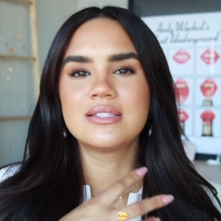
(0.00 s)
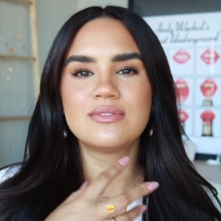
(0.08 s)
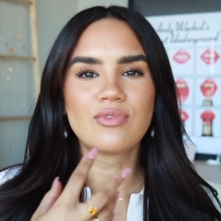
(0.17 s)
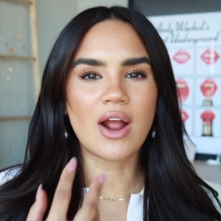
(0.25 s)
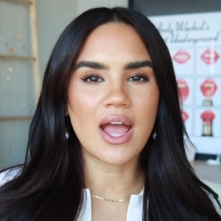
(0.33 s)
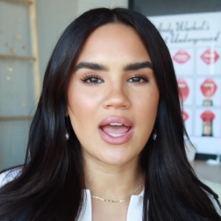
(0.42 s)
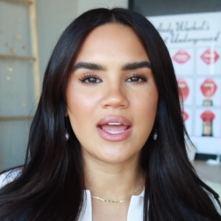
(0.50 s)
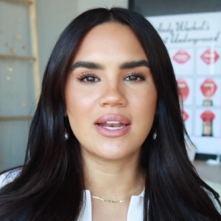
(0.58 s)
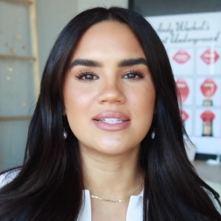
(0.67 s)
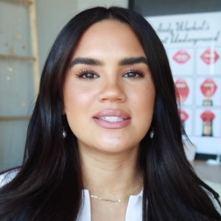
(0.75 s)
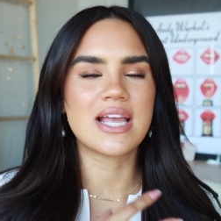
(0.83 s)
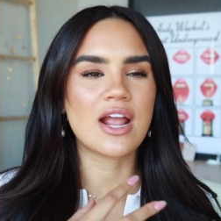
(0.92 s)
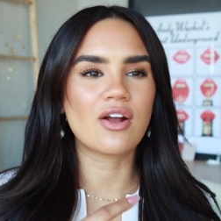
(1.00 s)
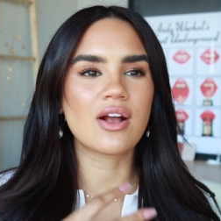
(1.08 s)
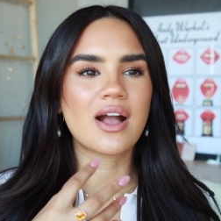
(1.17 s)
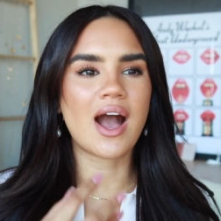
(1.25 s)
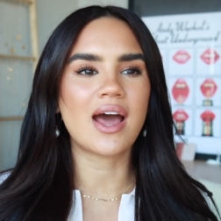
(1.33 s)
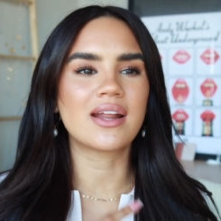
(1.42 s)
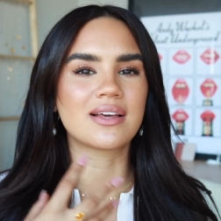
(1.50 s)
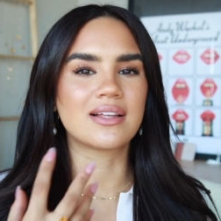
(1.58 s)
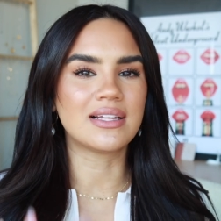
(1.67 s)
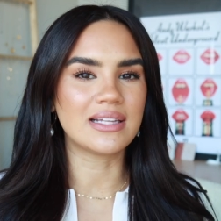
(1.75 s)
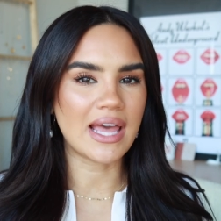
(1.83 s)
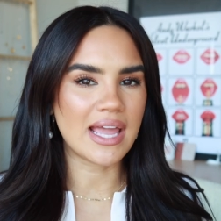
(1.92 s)
red terracotta
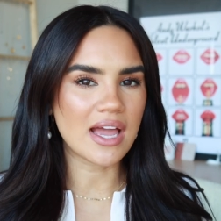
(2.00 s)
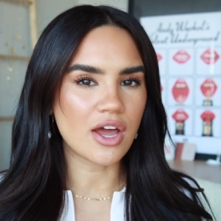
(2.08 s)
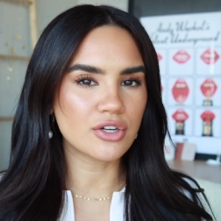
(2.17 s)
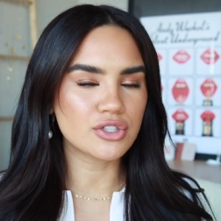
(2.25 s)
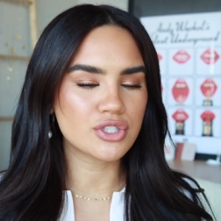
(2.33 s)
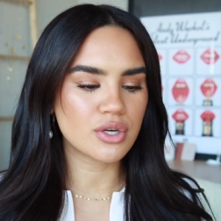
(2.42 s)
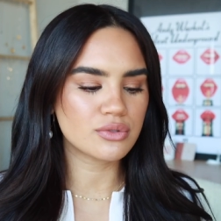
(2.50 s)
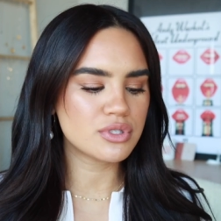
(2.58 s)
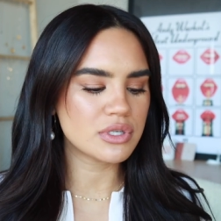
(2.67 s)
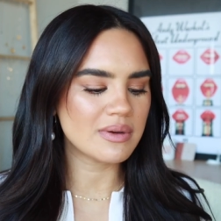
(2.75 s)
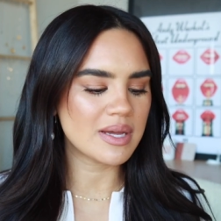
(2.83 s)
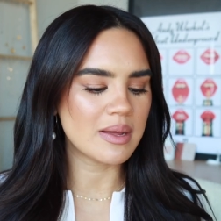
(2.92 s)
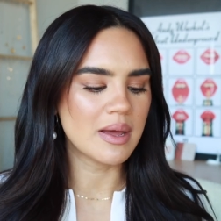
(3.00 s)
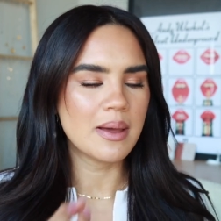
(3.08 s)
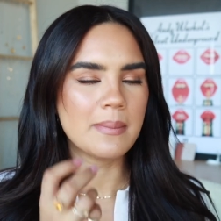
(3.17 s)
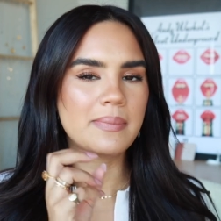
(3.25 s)
clay undertone to it,